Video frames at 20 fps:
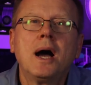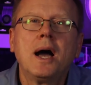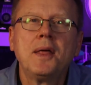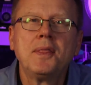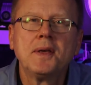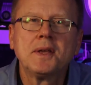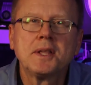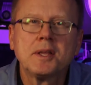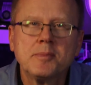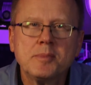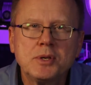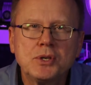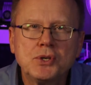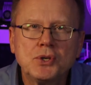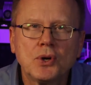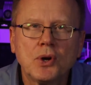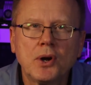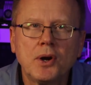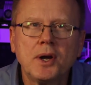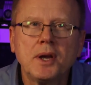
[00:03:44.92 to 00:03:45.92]
I think the
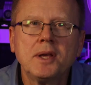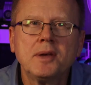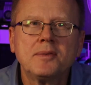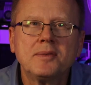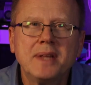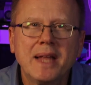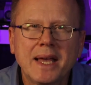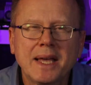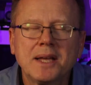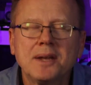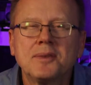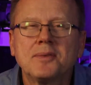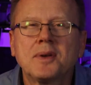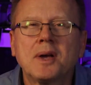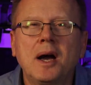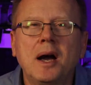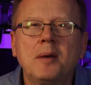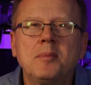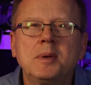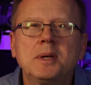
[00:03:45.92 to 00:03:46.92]
majority of negative
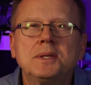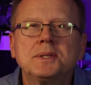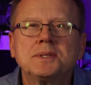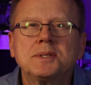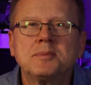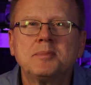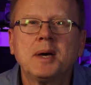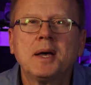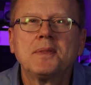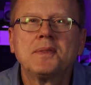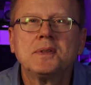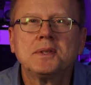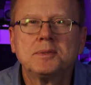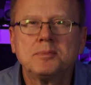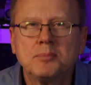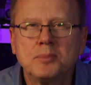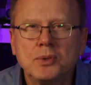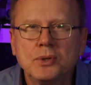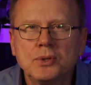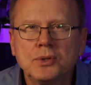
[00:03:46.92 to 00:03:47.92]
comments about
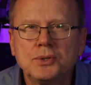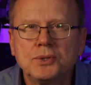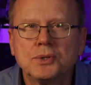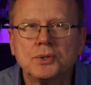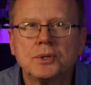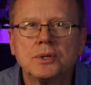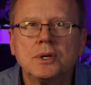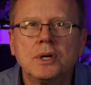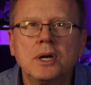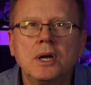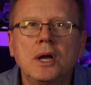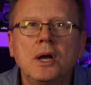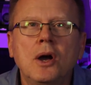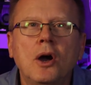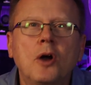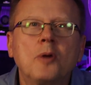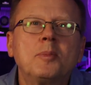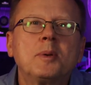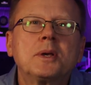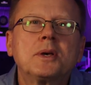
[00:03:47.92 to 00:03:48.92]
this merger
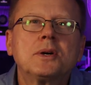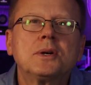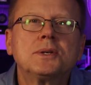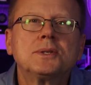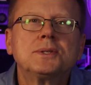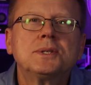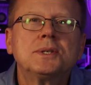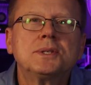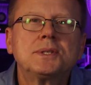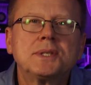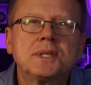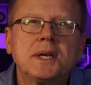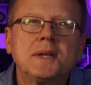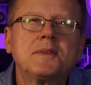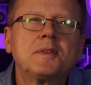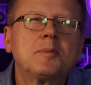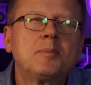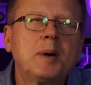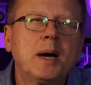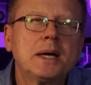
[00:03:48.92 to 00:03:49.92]
are because instead
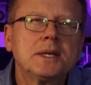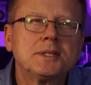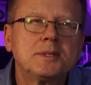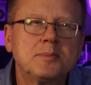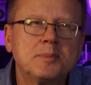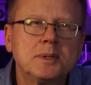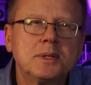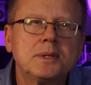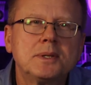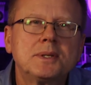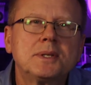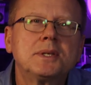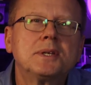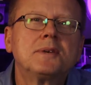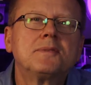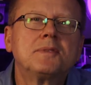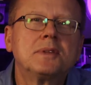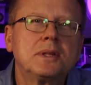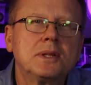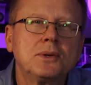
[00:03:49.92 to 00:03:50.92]
of the possibility
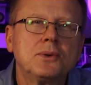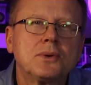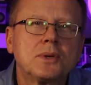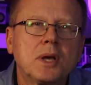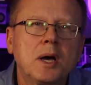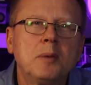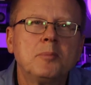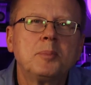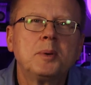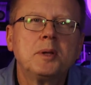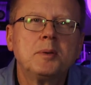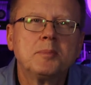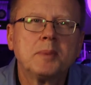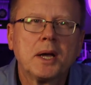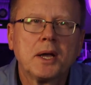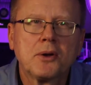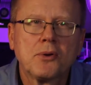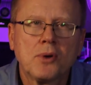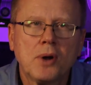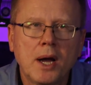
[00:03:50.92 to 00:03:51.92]
of the little company
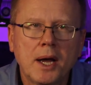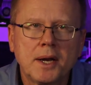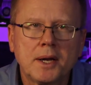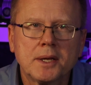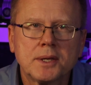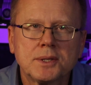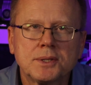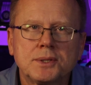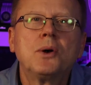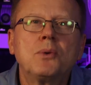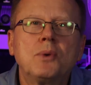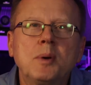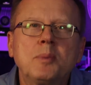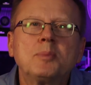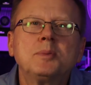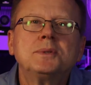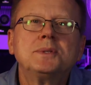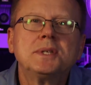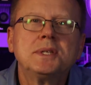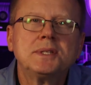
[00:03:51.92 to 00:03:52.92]
Micronics
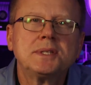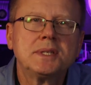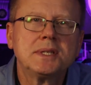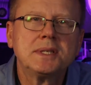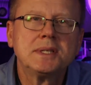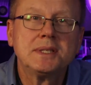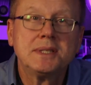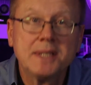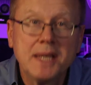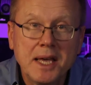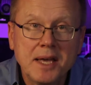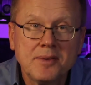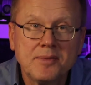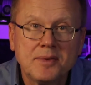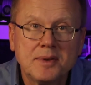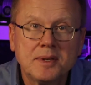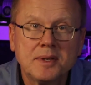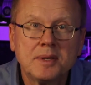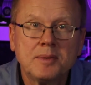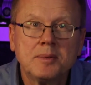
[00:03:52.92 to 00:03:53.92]
representing
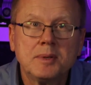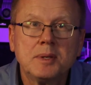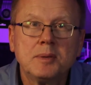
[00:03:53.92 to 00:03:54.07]
David